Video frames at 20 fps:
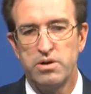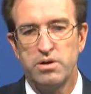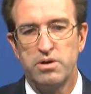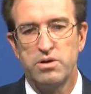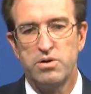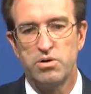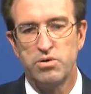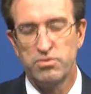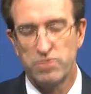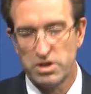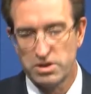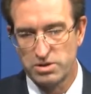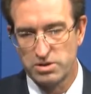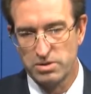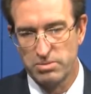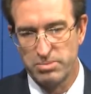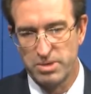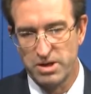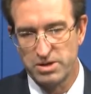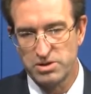who
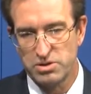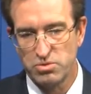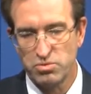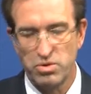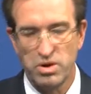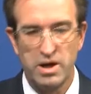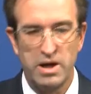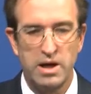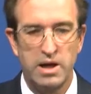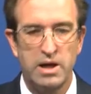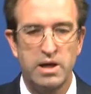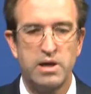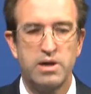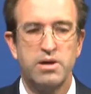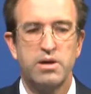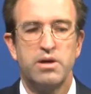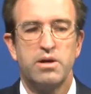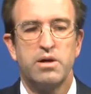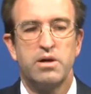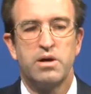eventually passed away.
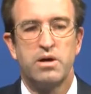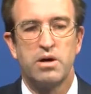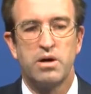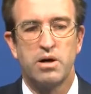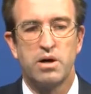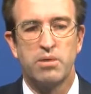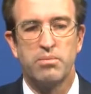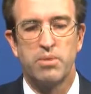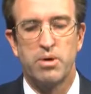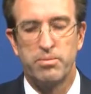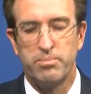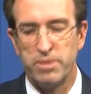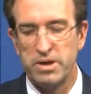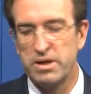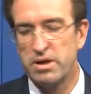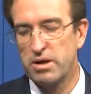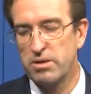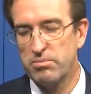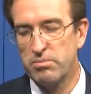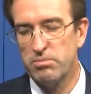I
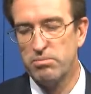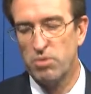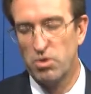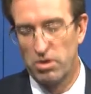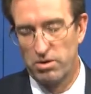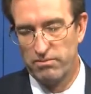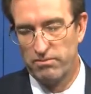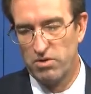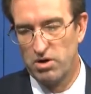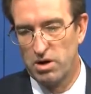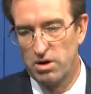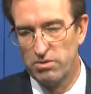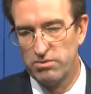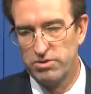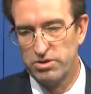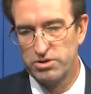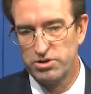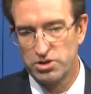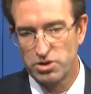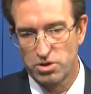became more involved
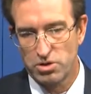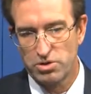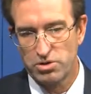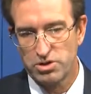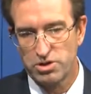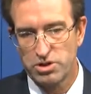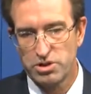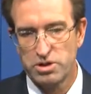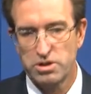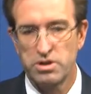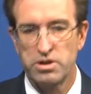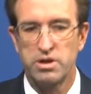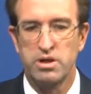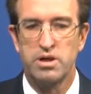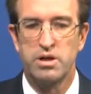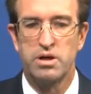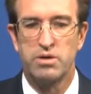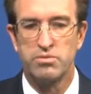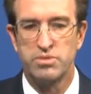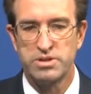at church,
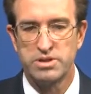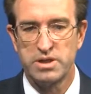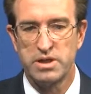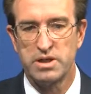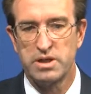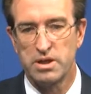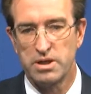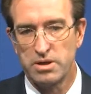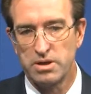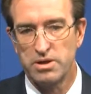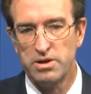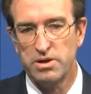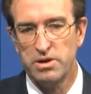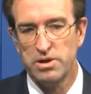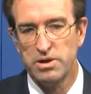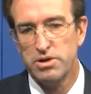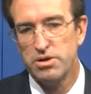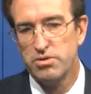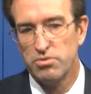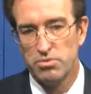and I was taking
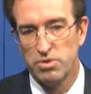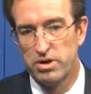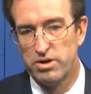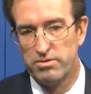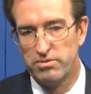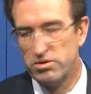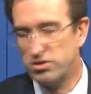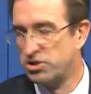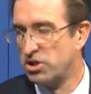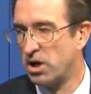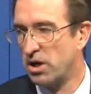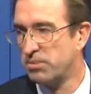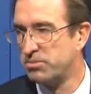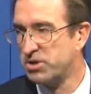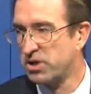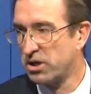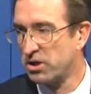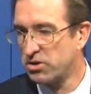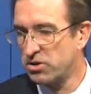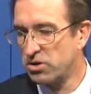whatever jobs
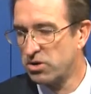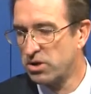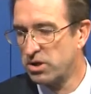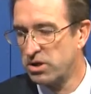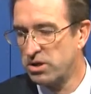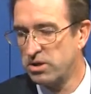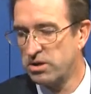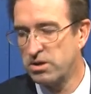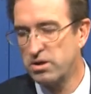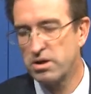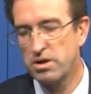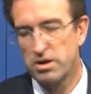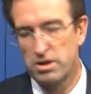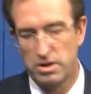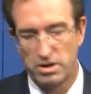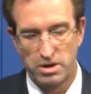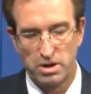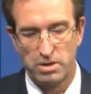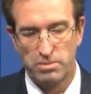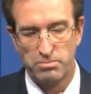I could, and
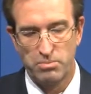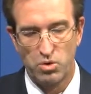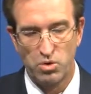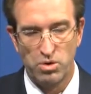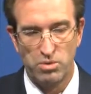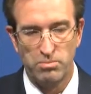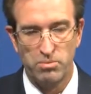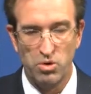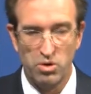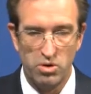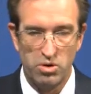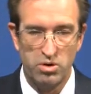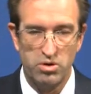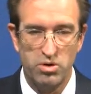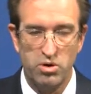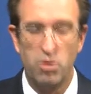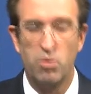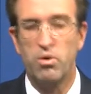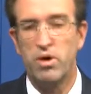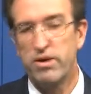I got more and more
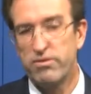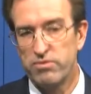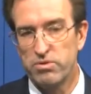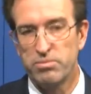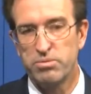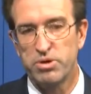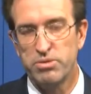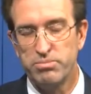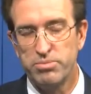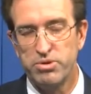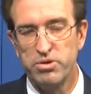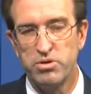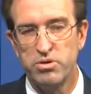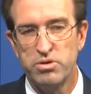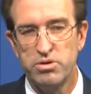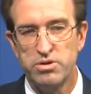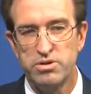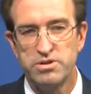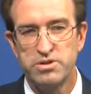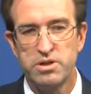away from
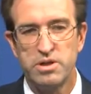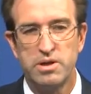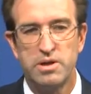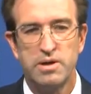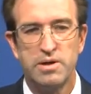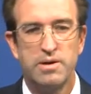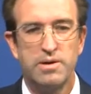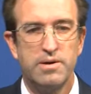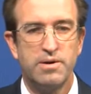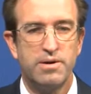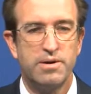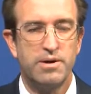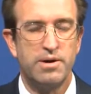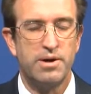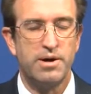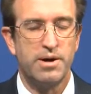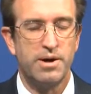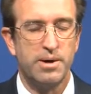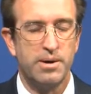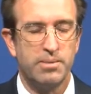computers.
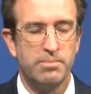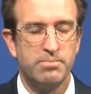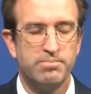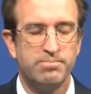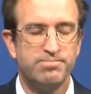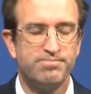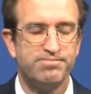I